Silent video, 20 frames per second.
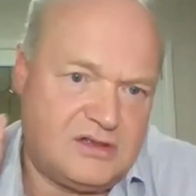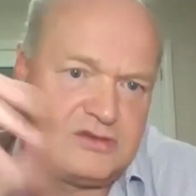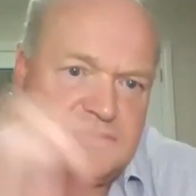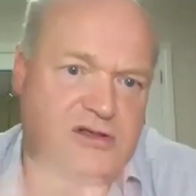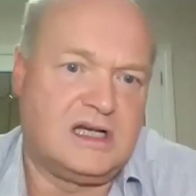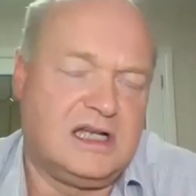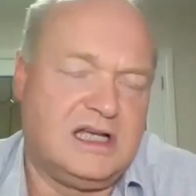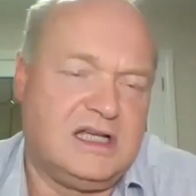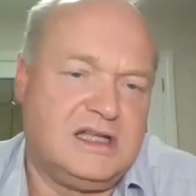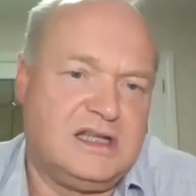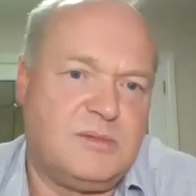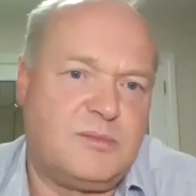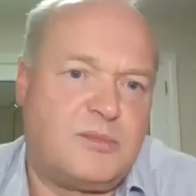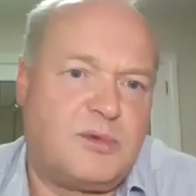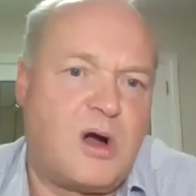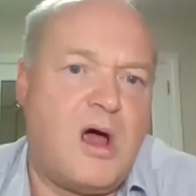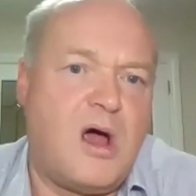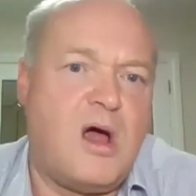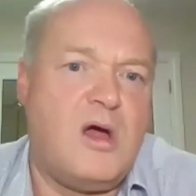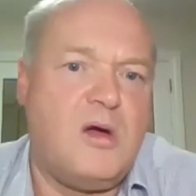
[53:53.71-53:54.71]
drill in the
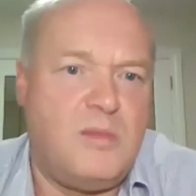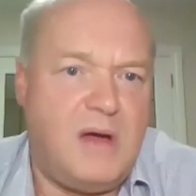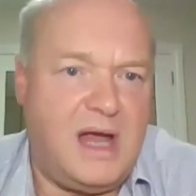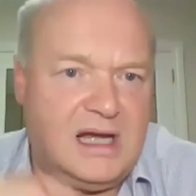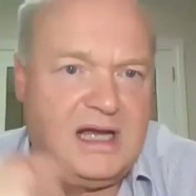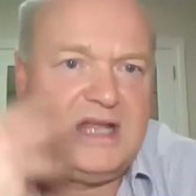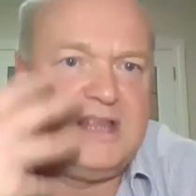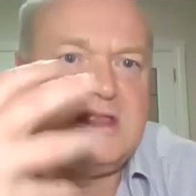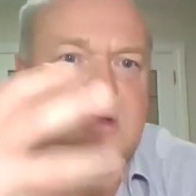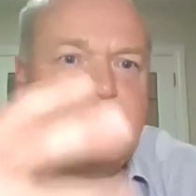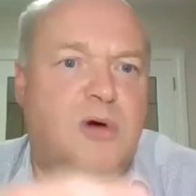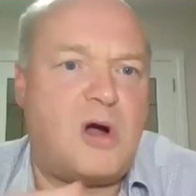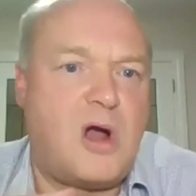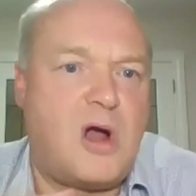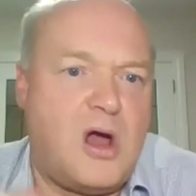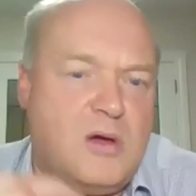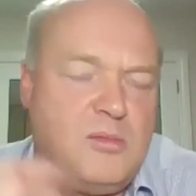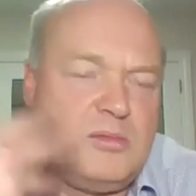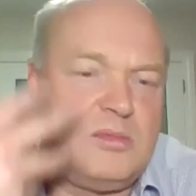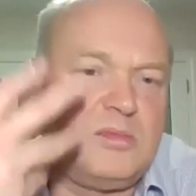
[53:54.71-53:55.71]
brome, and let the
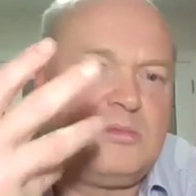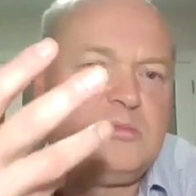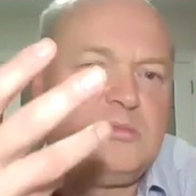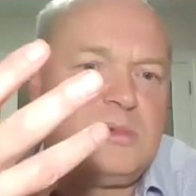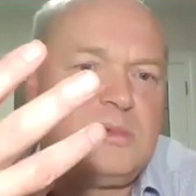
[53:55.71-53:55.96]
brome